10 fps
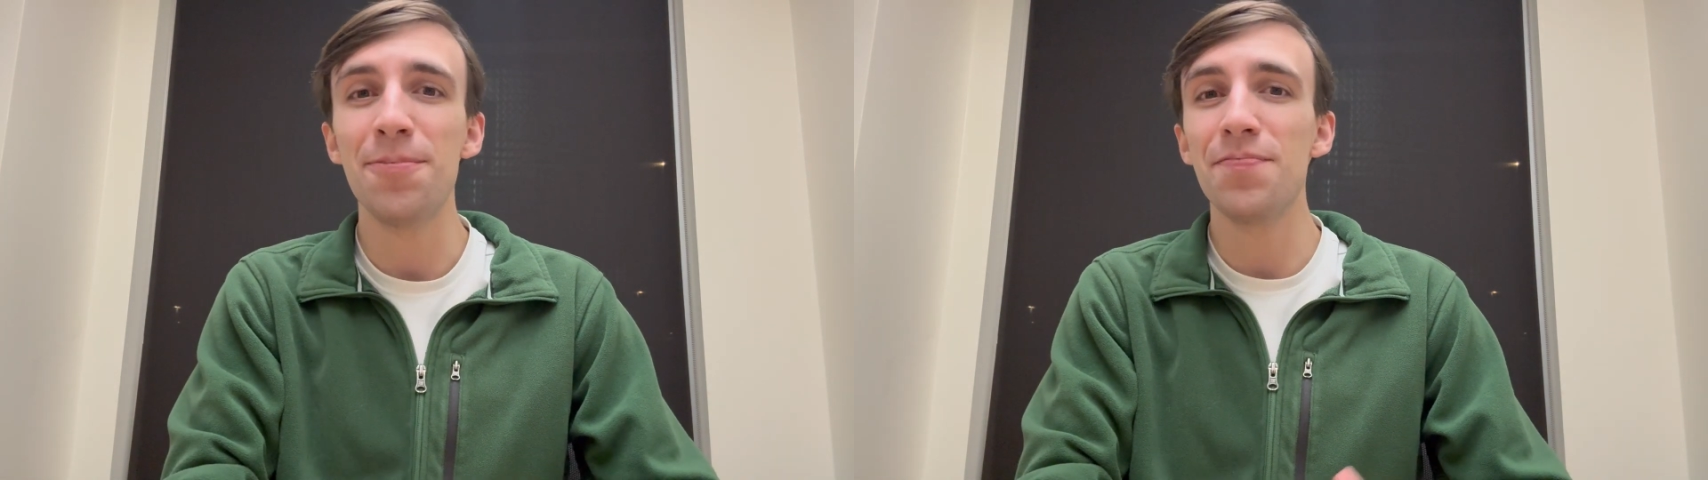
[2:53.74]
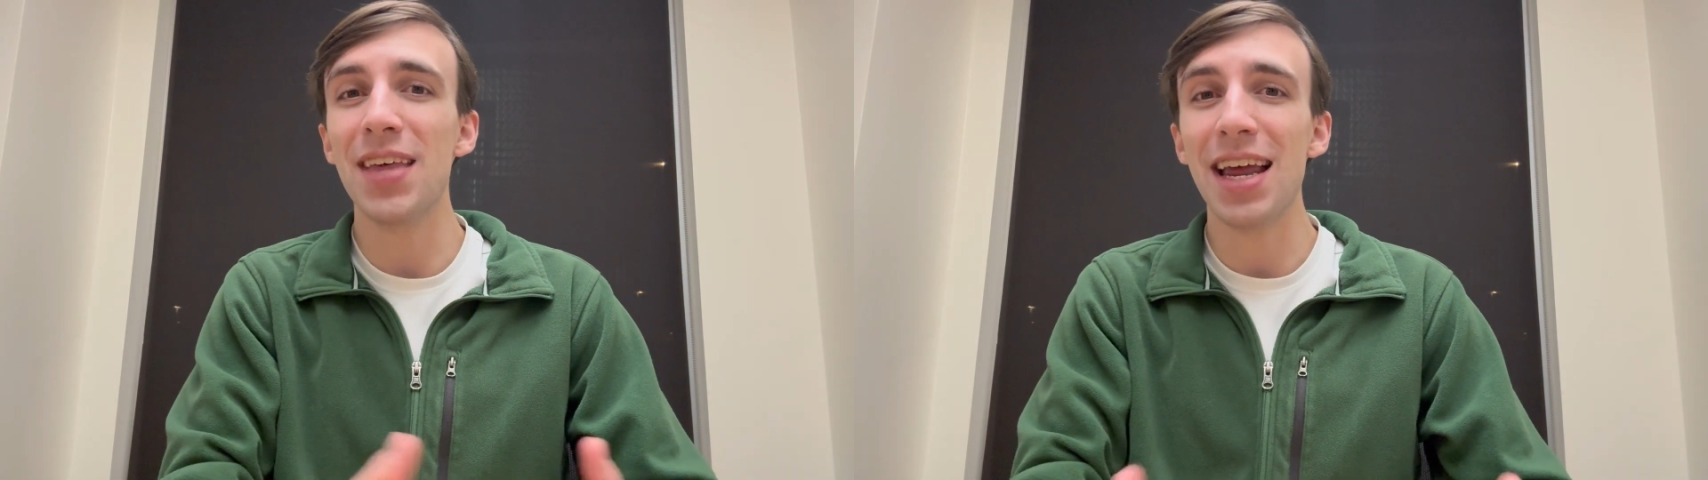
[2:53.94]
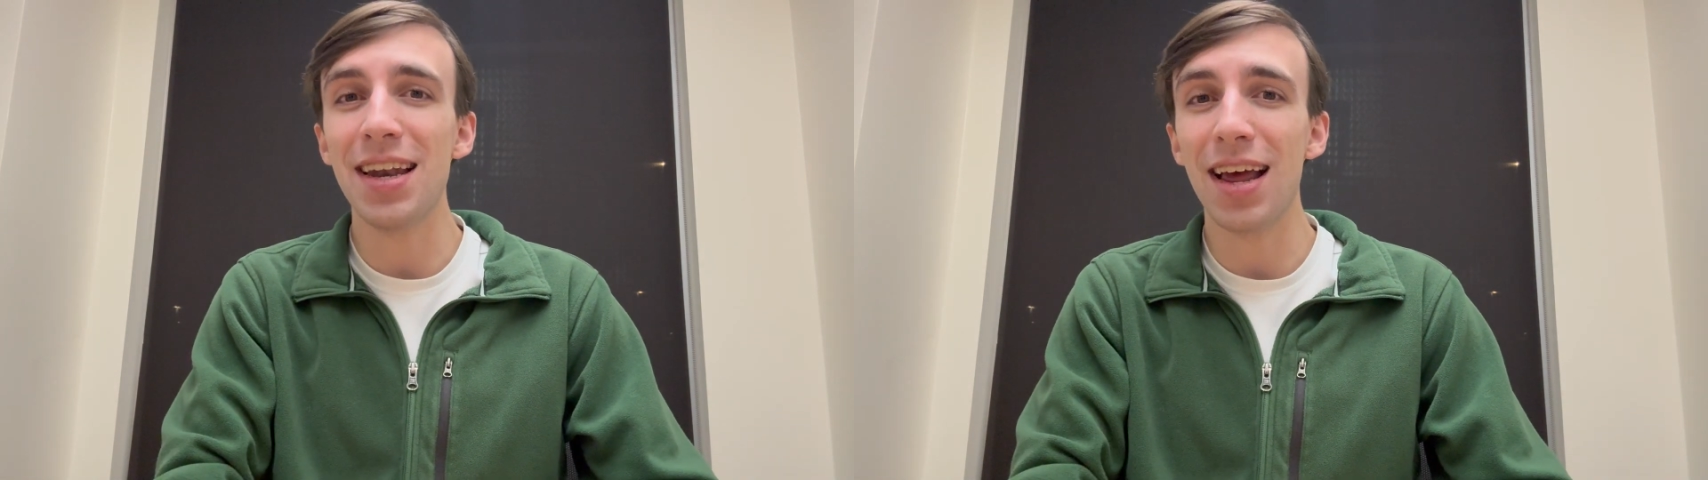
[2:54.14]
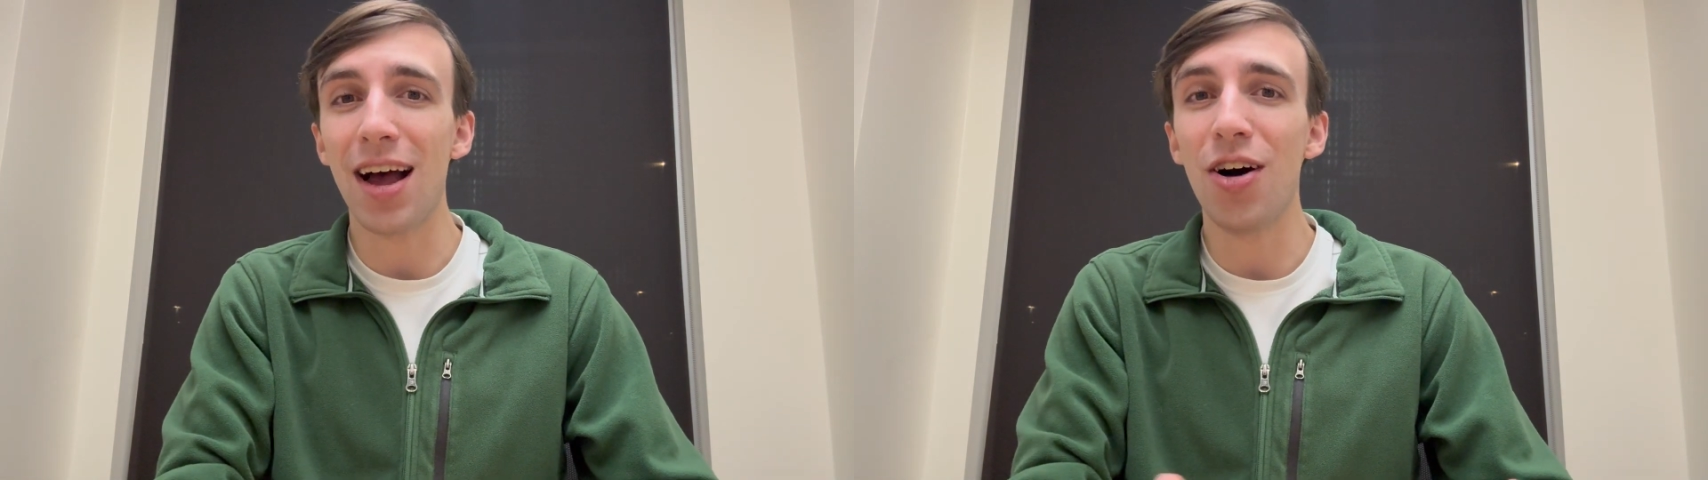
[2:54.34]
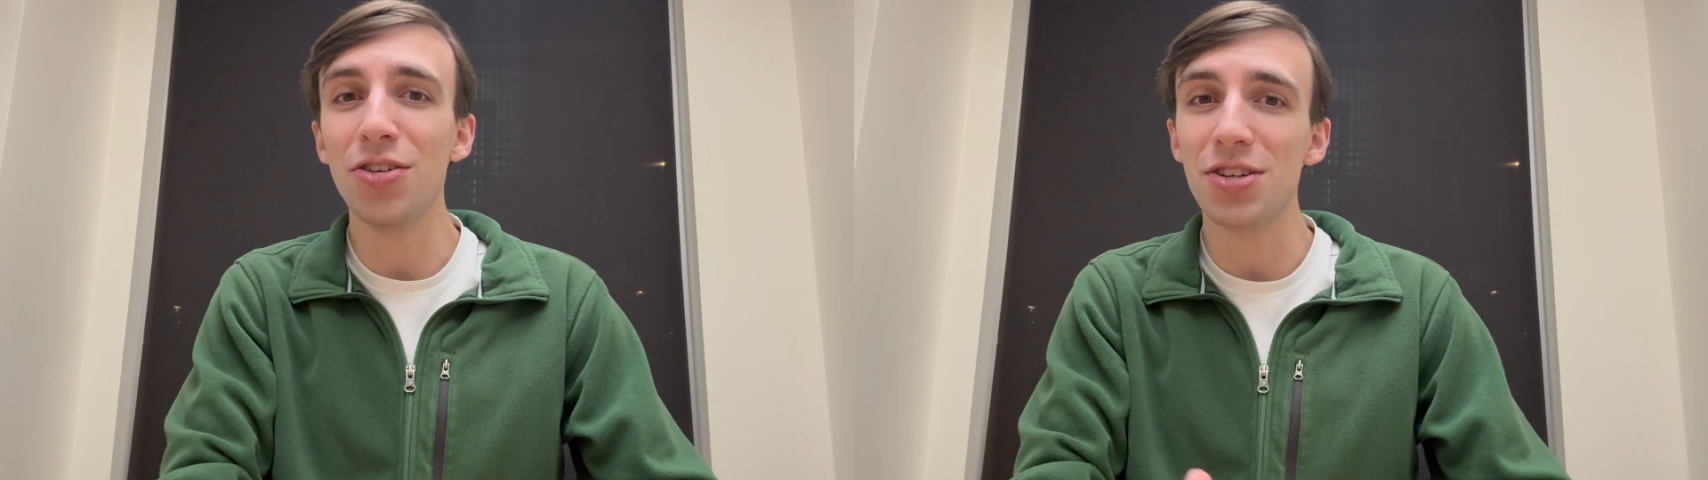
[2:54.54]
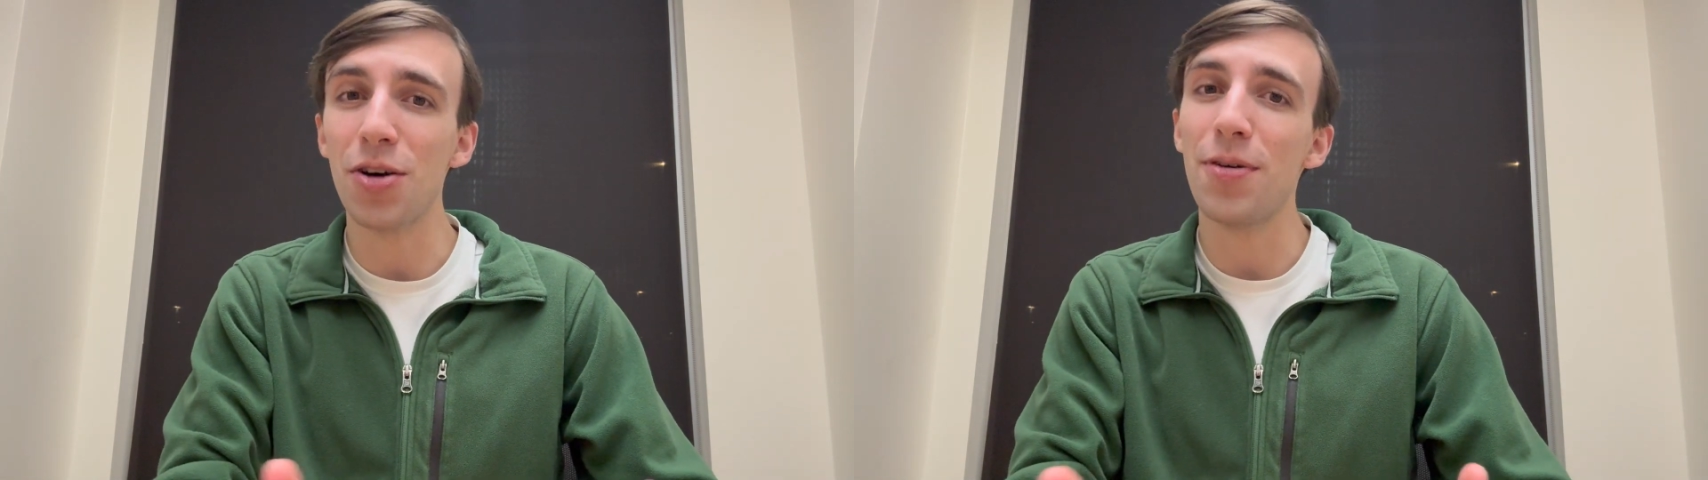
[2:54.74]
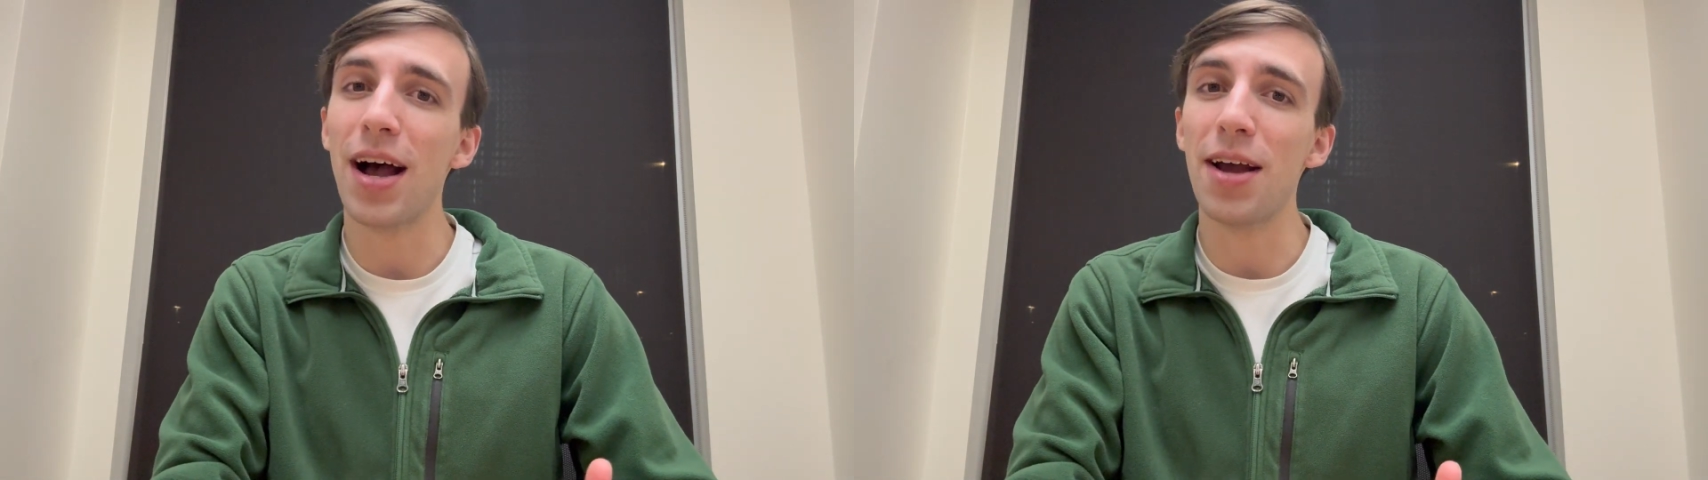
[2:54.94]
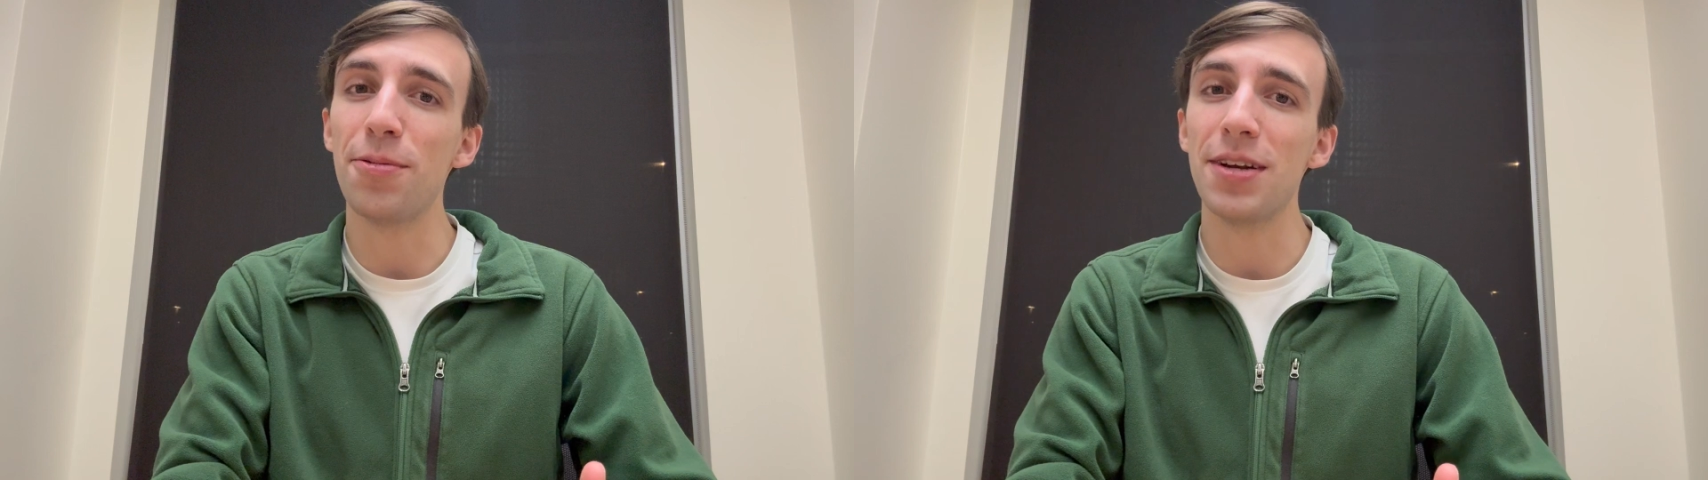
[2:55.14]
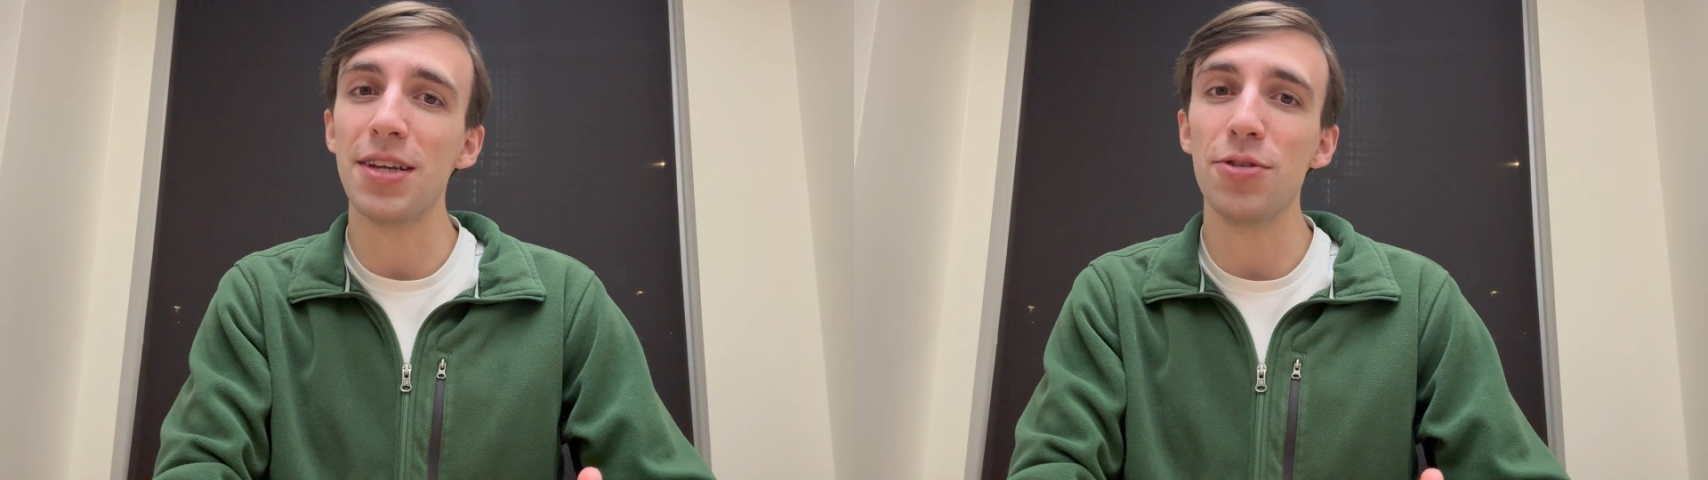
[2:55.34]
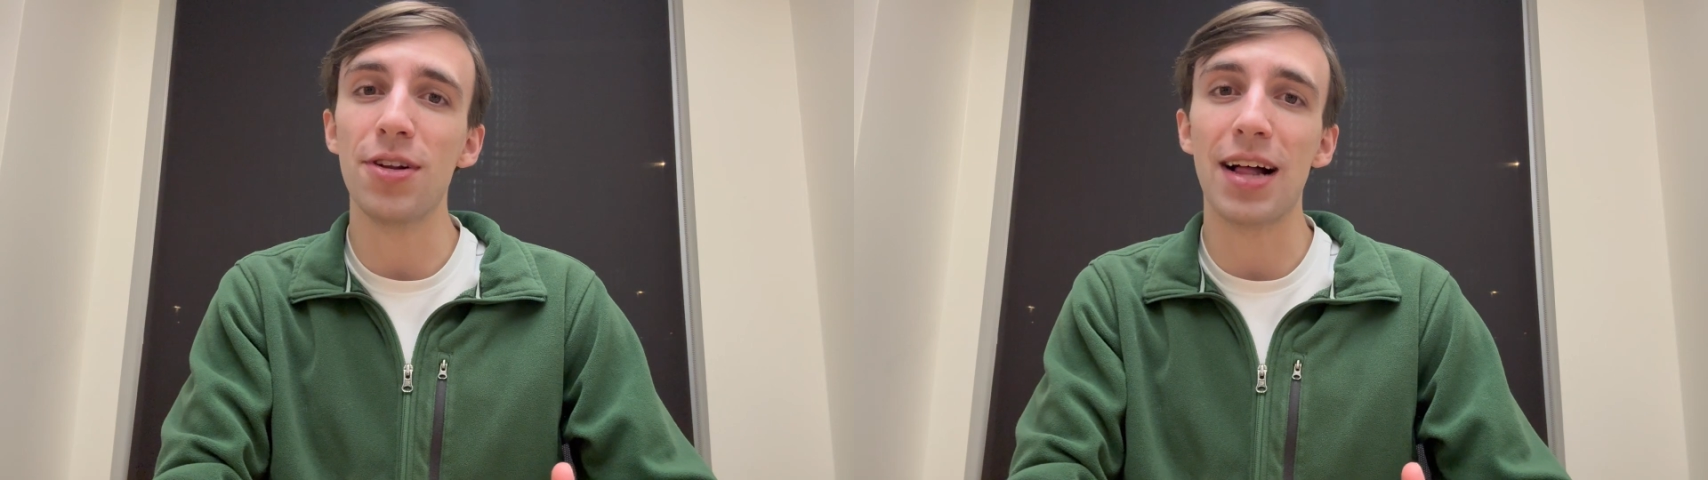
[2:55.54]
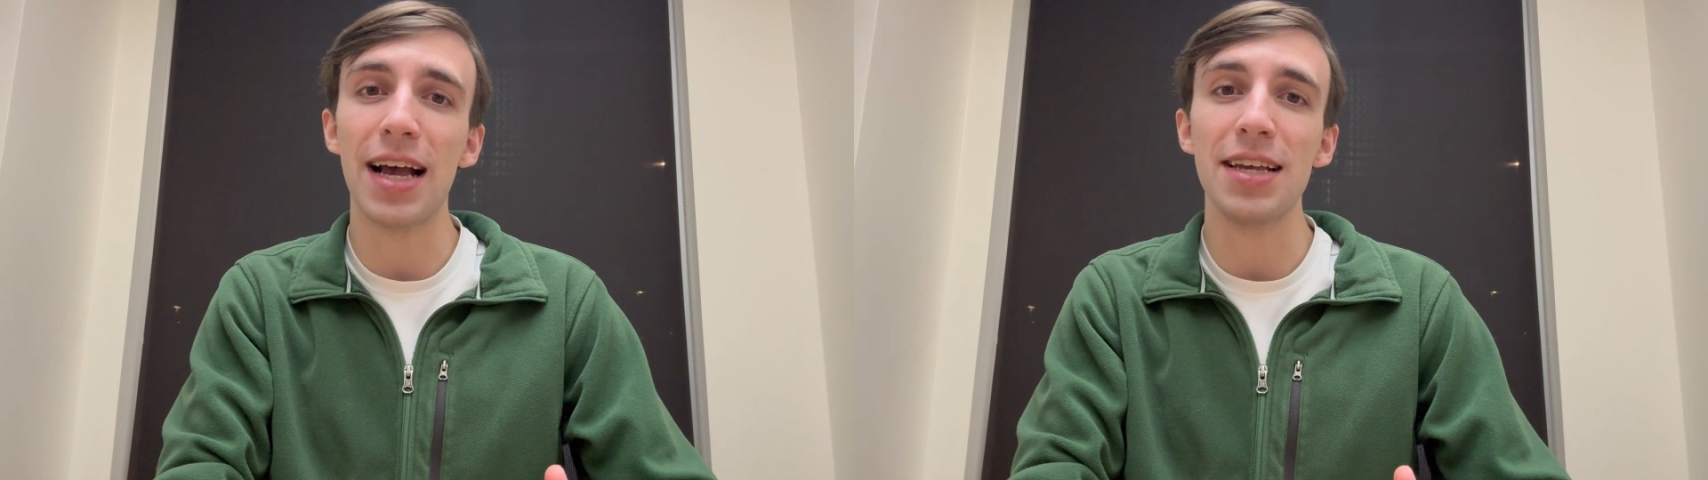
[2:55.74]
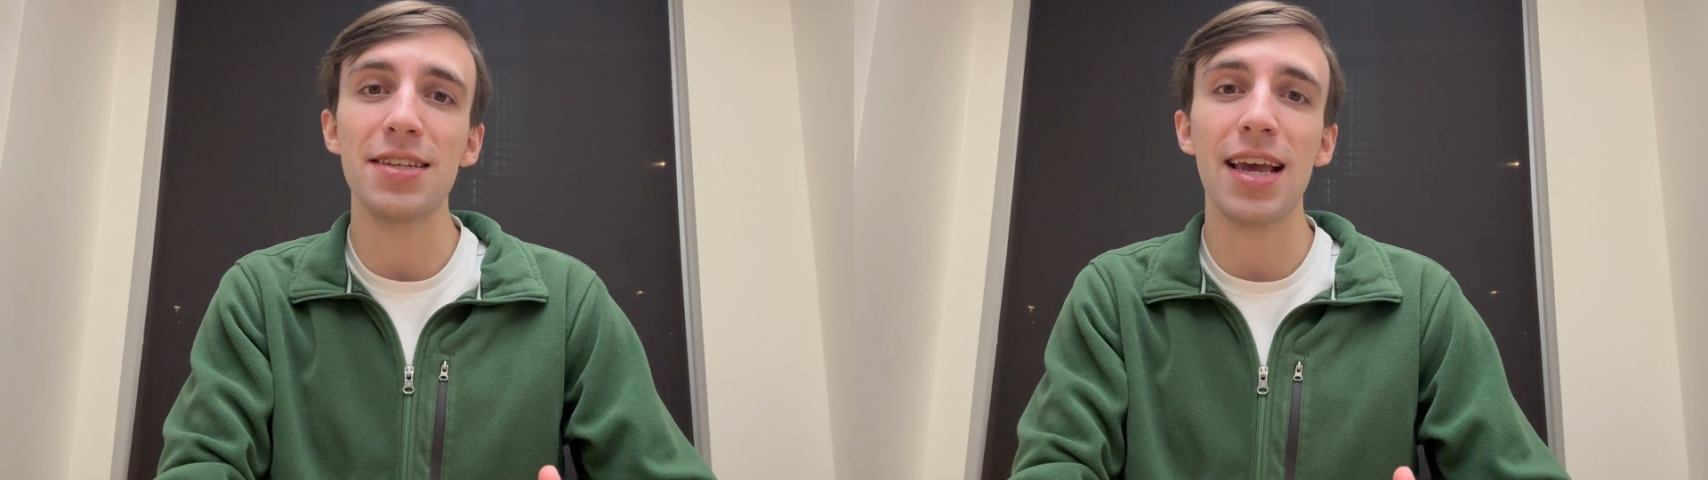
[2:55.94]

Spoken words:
Then also I would utilize